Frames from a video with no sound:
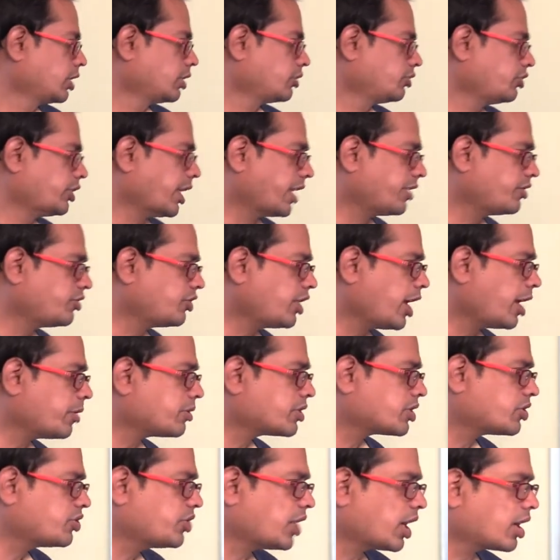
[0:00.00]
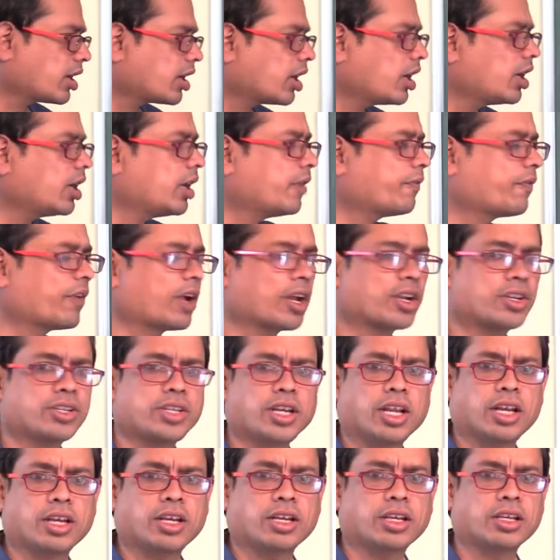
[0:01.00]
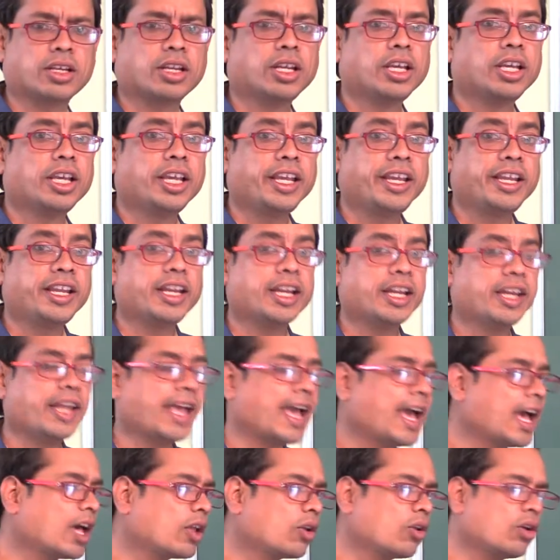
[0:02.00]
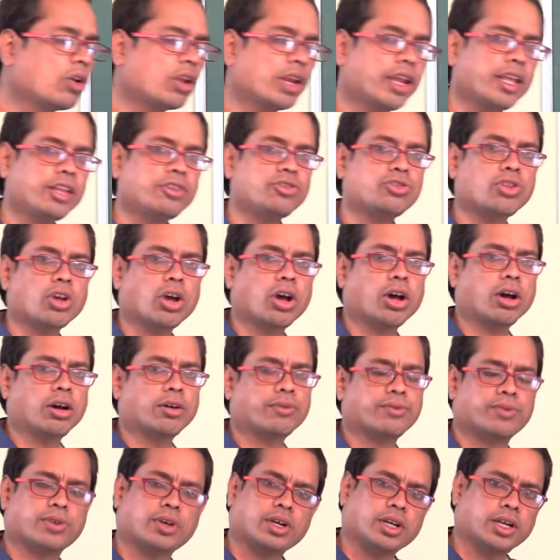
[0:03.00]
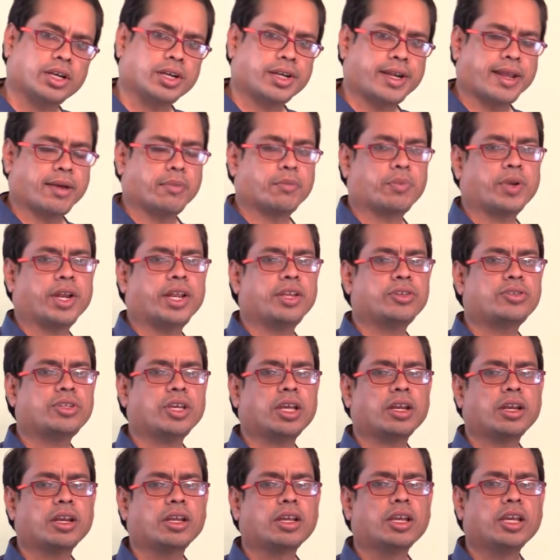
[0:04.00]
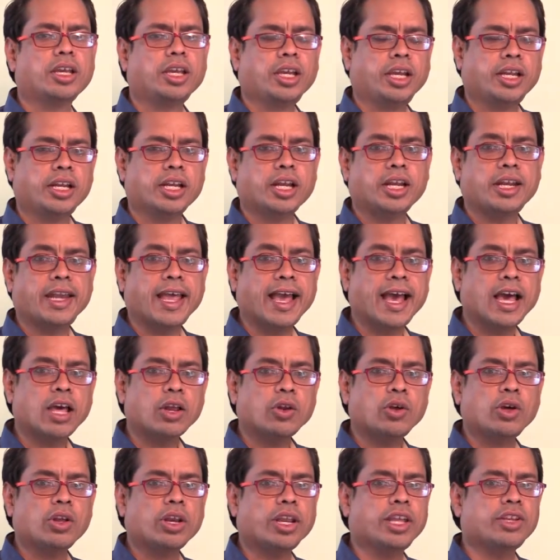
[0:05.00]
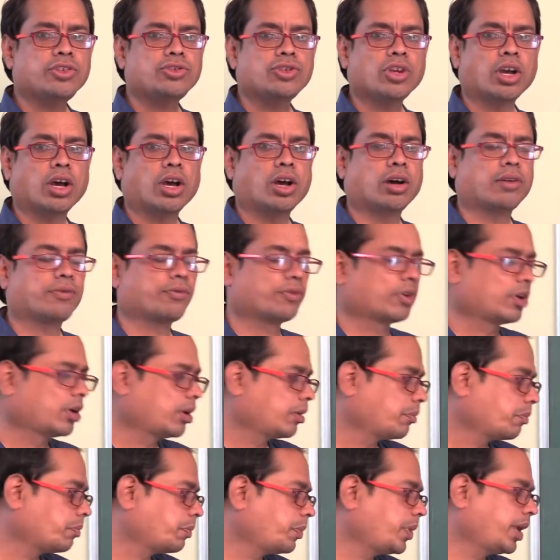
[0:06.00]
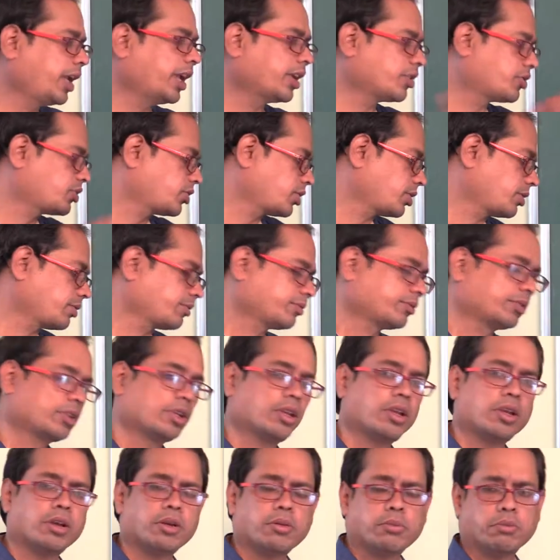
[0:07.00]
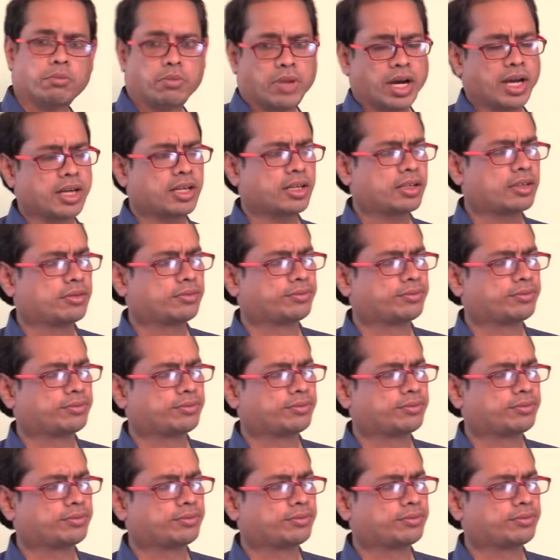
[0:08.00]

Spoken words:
Enzymes generally function in a narrow range of temperature, in a narrow range of pH. But